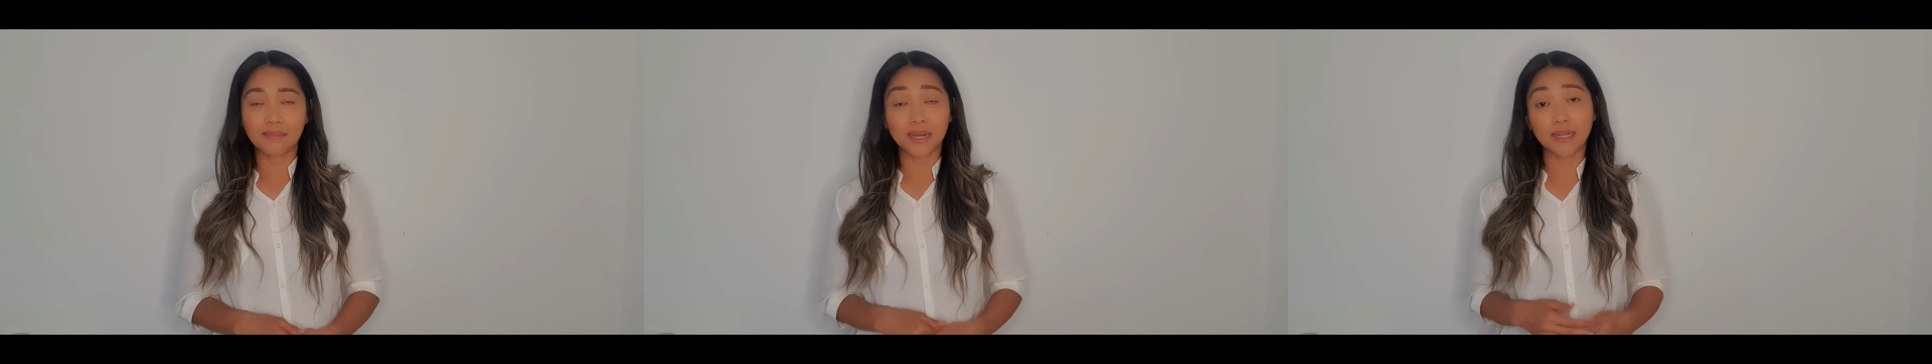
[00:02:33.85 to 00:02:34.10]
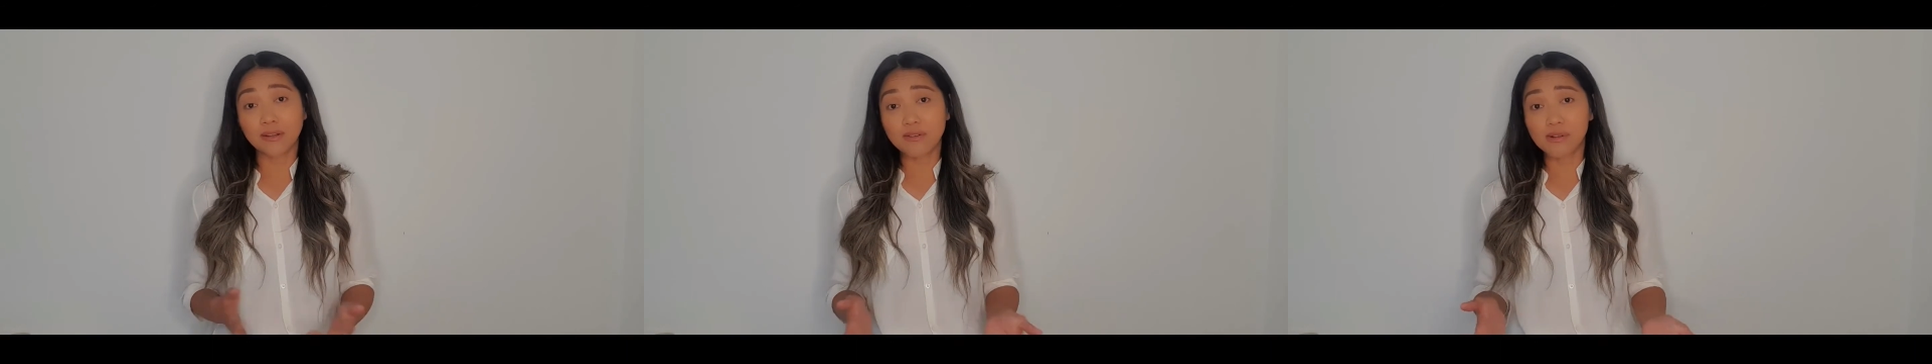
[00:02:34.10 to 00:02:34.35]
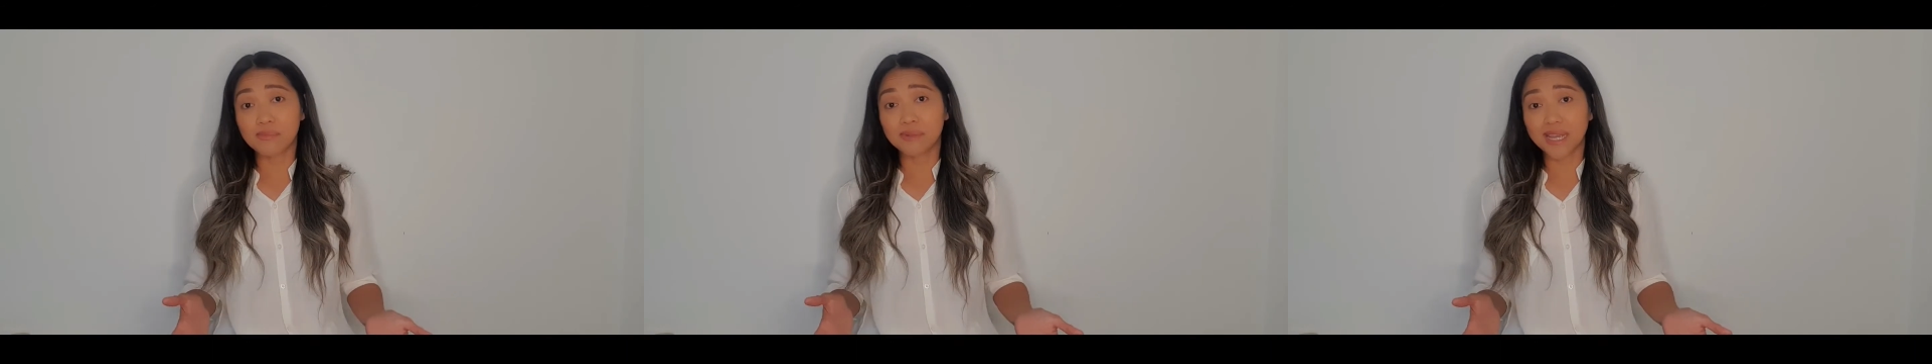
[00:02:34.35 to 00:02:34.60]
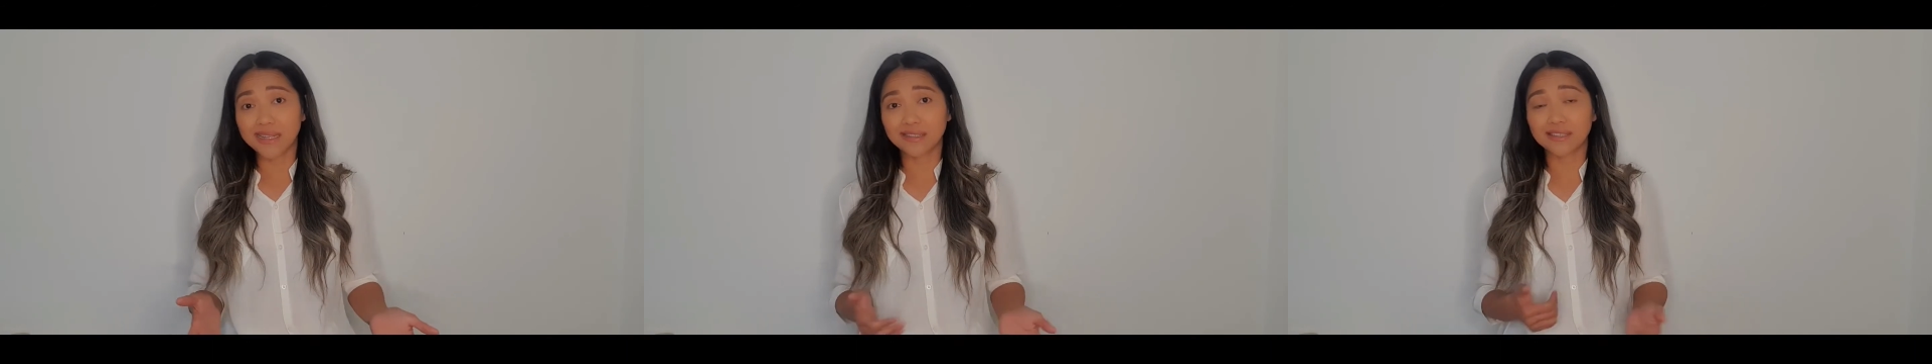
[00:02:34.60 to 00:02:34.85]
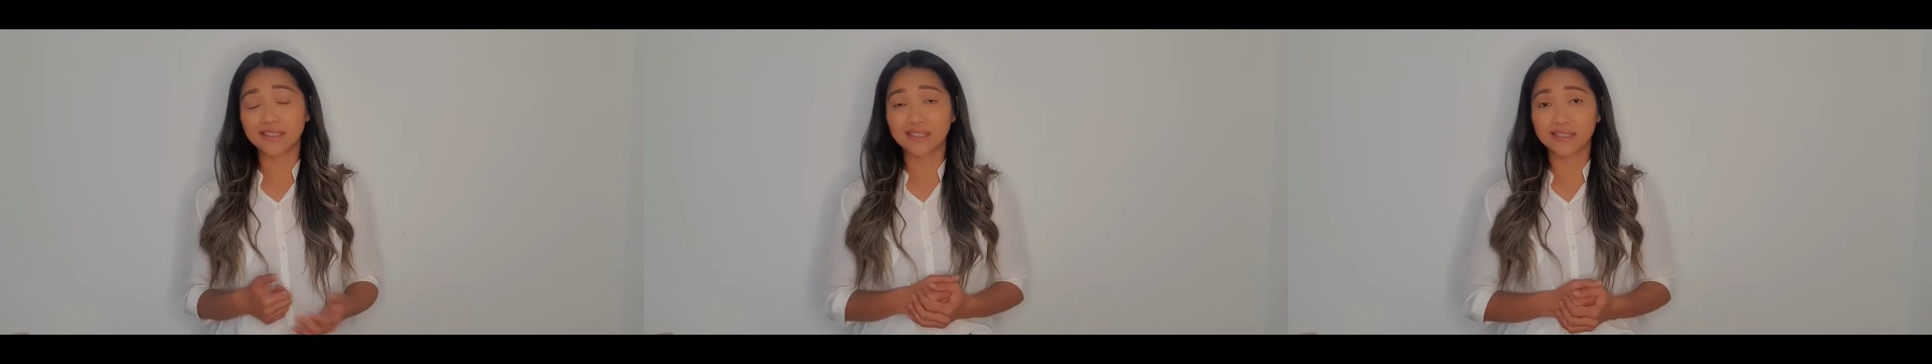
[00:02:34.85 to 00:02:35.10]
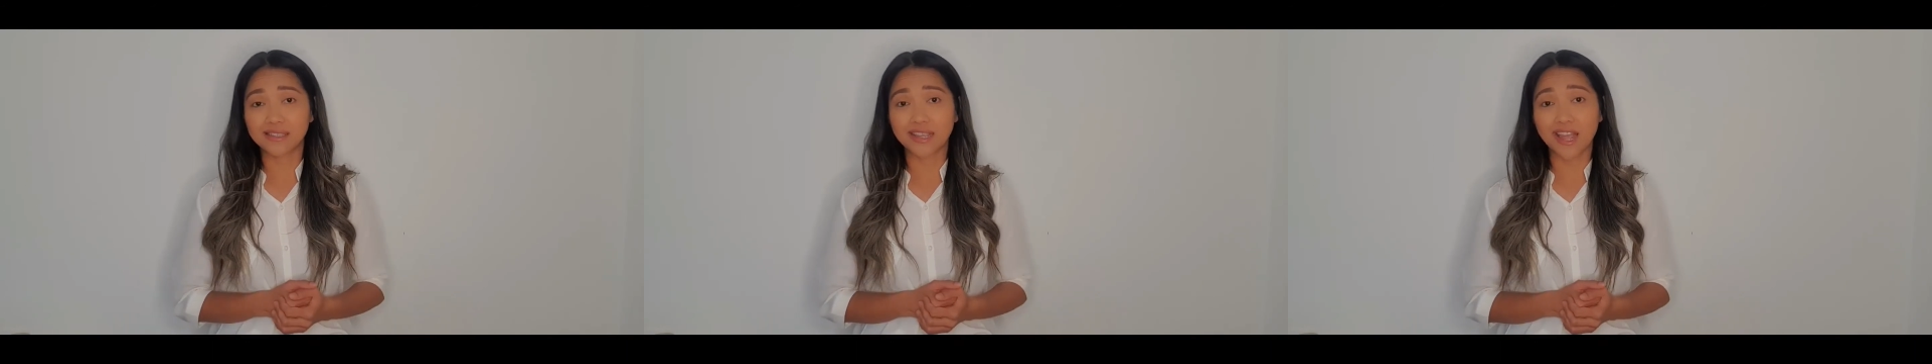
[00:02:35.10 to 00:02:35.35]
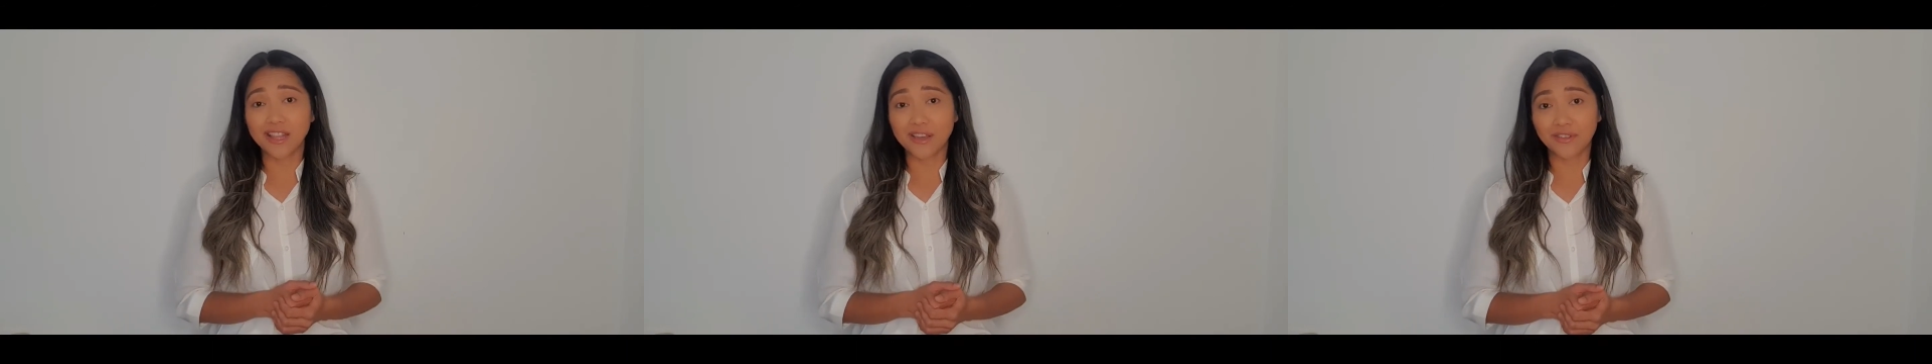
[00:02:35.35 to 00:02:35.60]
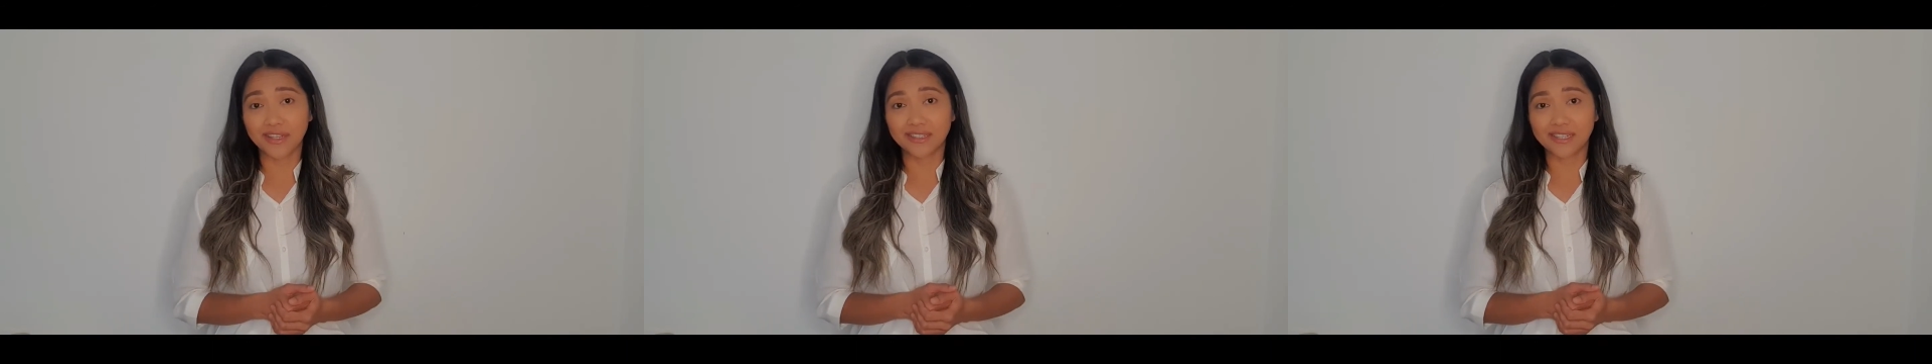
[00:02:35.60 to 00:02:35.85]
but I don't complain because I
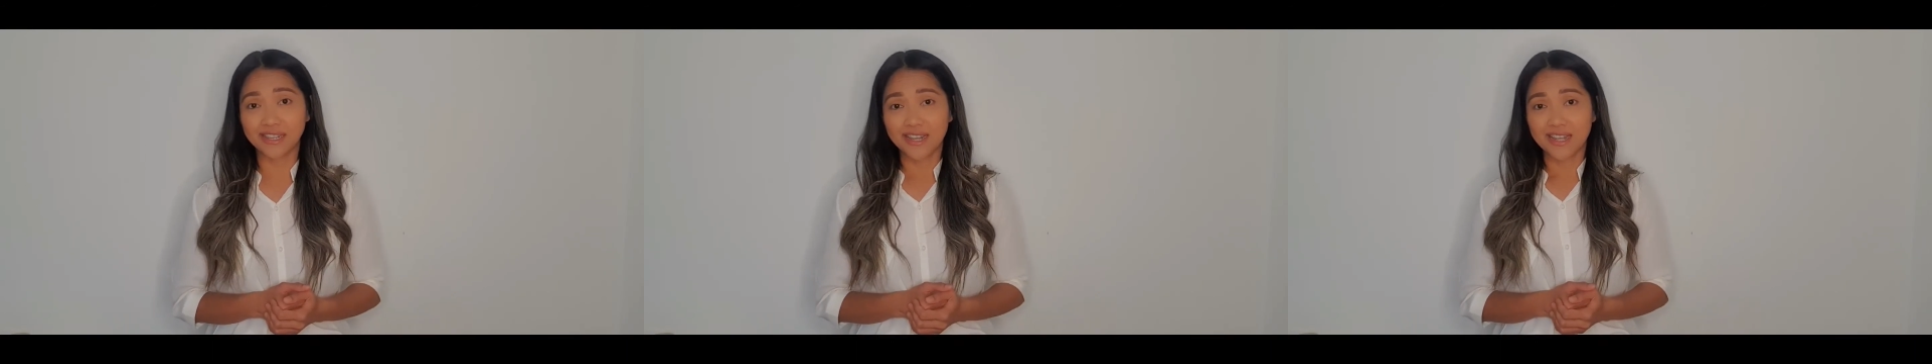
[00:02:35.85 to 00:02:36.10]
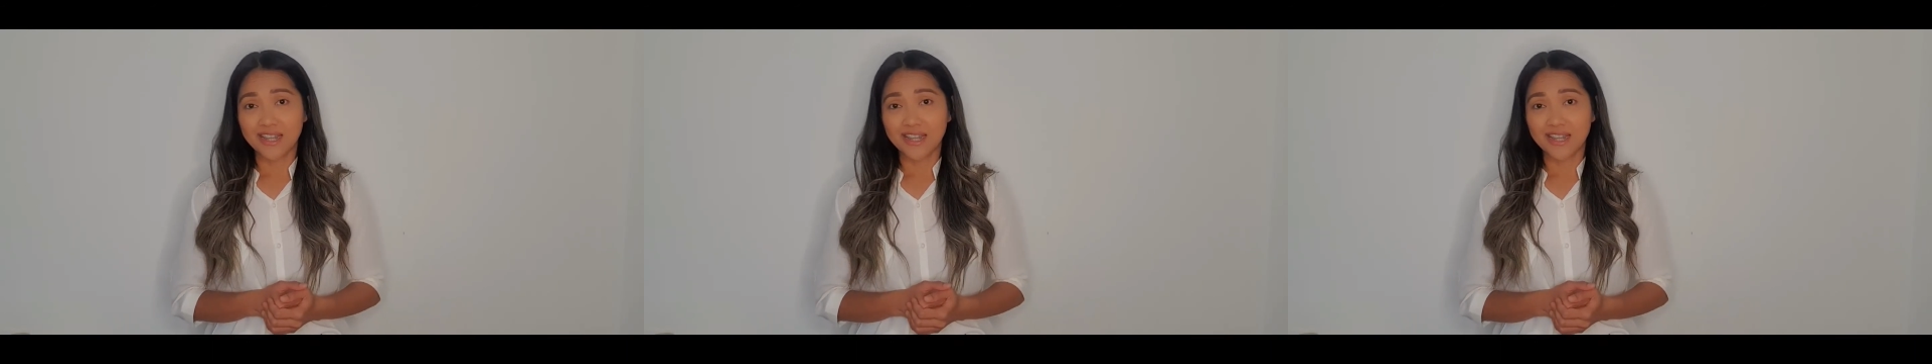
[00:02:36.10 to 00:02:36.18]
love it.